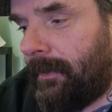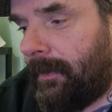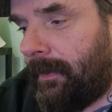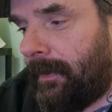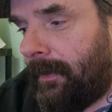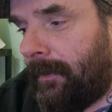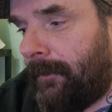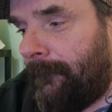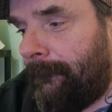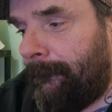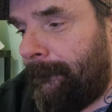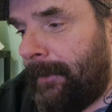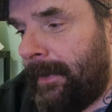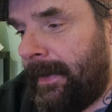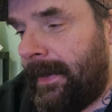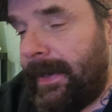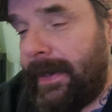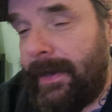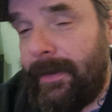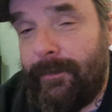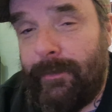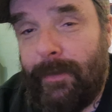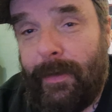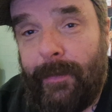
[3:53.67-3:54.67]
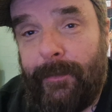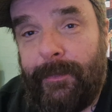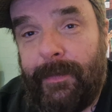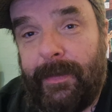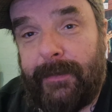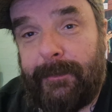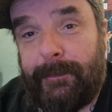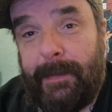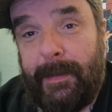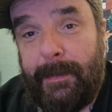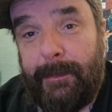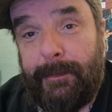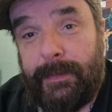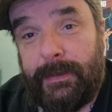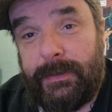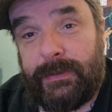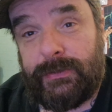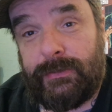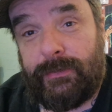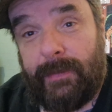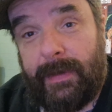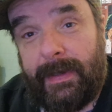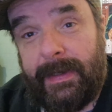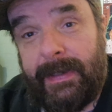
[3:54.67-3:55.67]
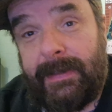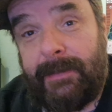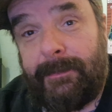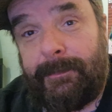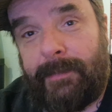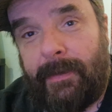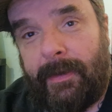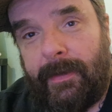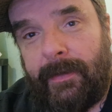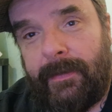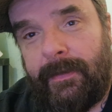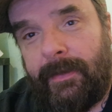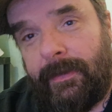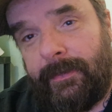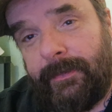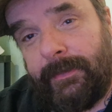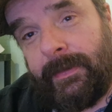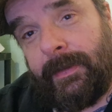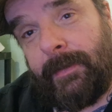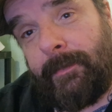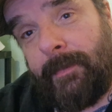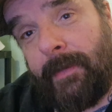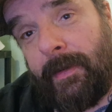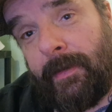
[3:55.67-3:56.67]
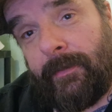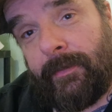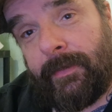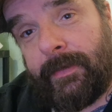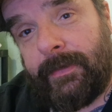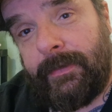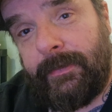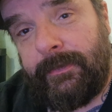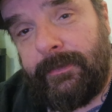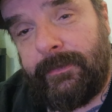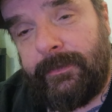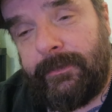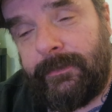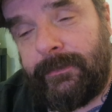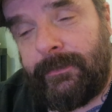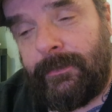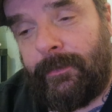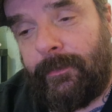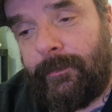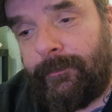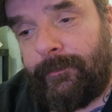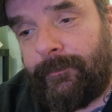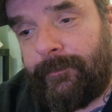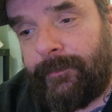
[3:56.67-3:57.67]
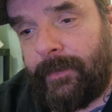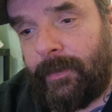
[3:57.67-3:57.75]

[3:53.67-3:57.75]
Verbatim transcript: um, hero that's been betrayed by like the American sort of